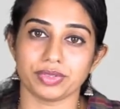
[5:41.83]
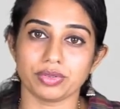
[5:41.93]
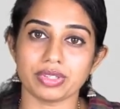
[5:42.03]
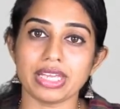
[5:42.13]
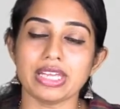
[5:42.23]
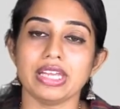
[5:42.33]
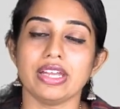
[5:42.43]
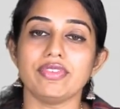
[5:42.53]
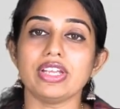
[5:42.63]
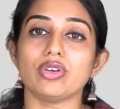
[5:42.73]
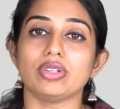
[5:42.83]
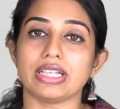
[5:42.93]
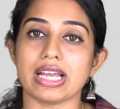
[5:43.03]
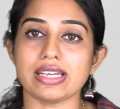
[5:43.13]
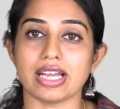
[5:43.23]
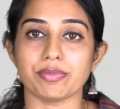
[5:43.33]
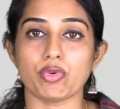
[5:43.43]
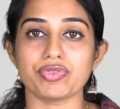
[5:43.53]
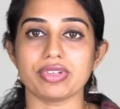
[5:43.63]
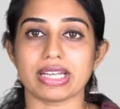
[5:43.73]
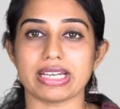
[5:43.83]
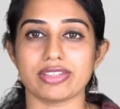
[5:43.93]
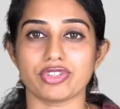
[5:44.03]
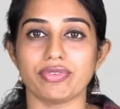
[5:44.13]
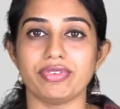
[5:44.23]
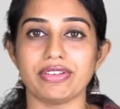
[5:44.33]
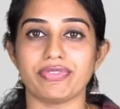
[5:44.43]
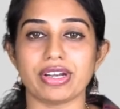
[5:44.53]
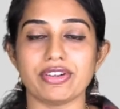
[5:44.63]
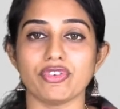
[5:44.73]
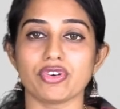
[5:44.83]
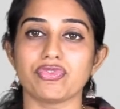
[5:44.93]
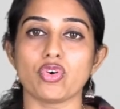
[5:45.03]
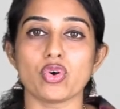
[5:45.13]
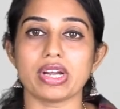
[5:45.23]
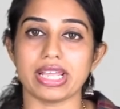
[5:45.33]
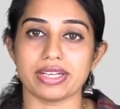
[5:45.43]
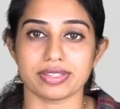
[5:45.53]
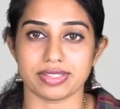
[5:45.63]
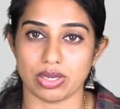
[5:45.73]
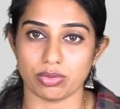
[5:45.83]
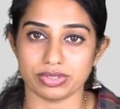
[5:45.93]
Okay. We know that atmosphere consists of different or 4 layers now.